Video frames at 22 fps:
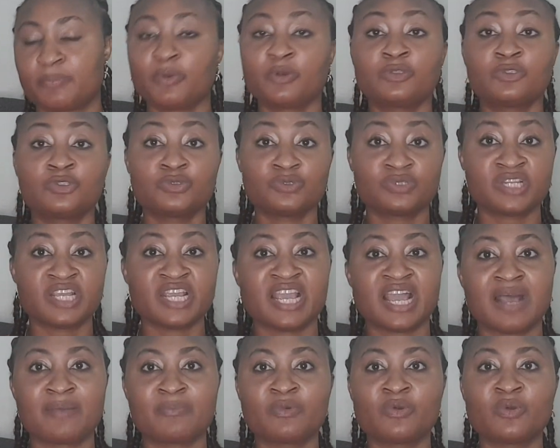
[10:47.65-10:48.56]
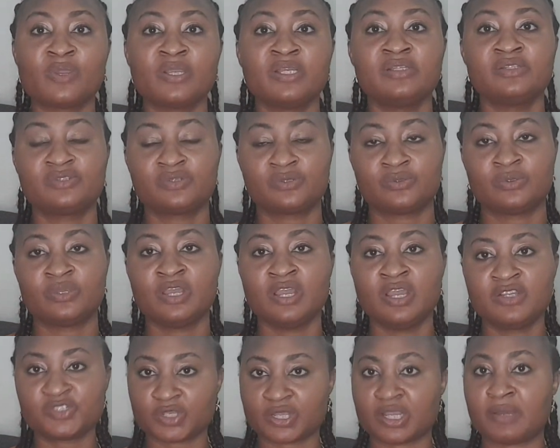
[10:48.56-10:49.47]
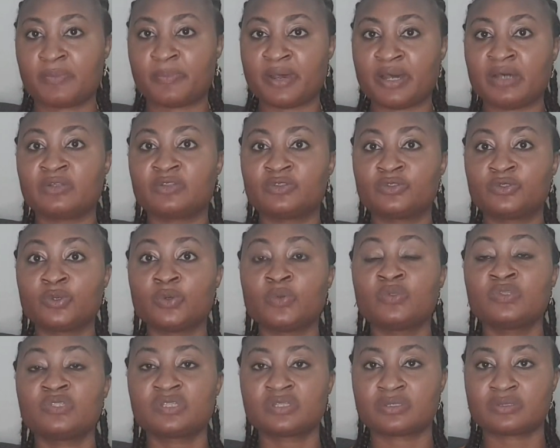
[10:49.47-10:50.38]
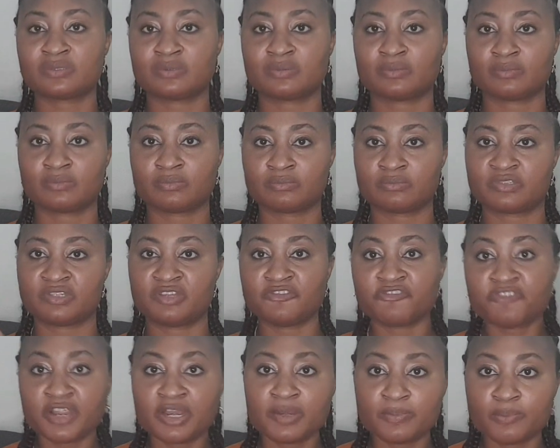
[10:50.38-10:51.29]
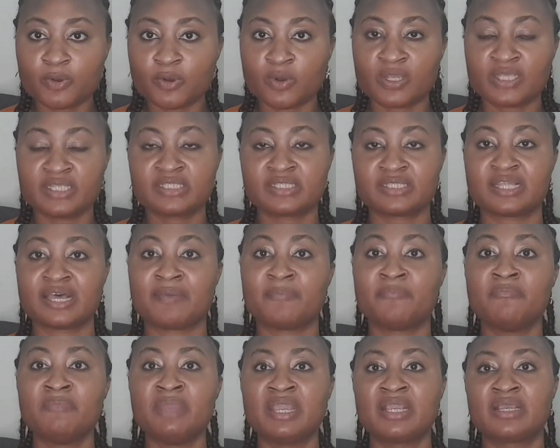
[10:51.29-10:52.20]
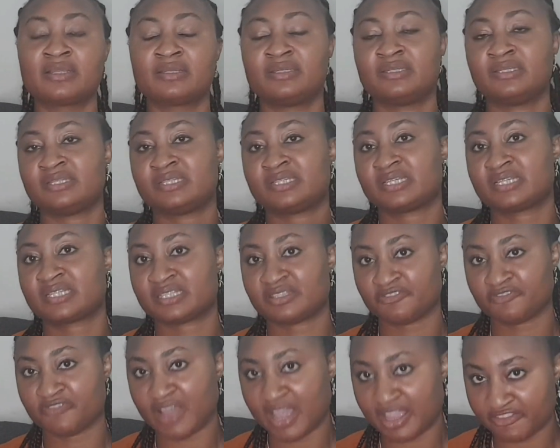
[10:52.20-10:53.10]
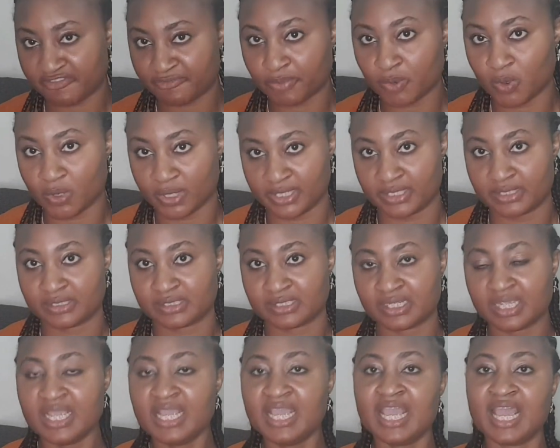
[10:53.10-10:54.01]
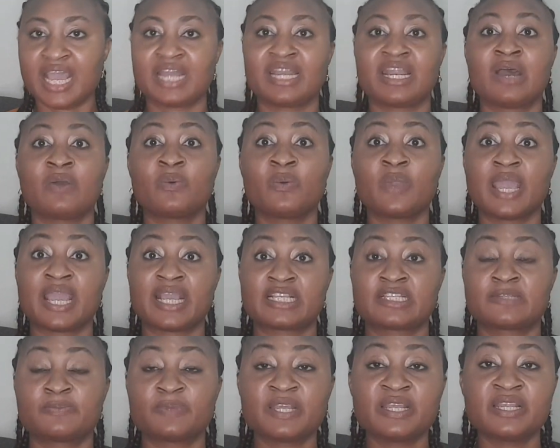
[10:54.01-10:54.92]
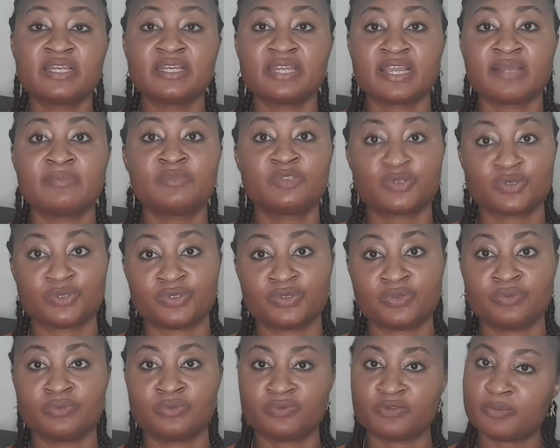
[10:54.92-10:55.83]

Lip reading: But today I'm going to talk about those different points that make the 65 point, and I will explain them to you.